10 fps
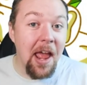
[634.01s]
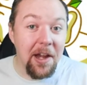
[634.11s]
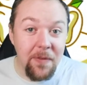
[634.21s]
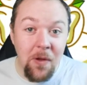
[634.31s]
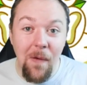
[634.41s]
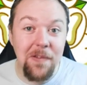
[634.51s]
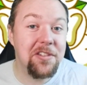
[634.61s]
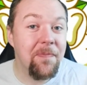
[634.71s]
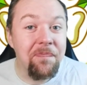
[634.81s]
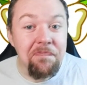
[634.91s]
And of
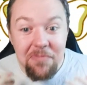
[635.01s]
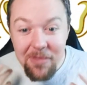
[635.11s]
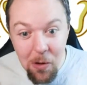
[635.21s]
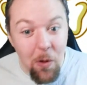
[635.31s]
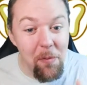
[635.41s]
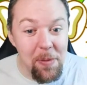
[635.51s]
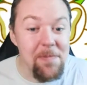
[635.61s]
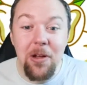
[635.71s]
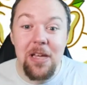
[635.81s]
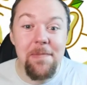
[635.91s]
course, who are the
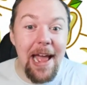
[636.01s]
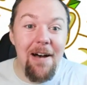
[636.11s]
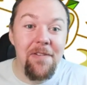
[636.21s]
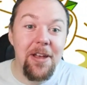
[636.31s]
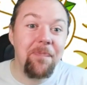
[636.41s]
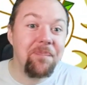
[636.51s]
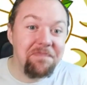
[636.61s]
people coming out of it?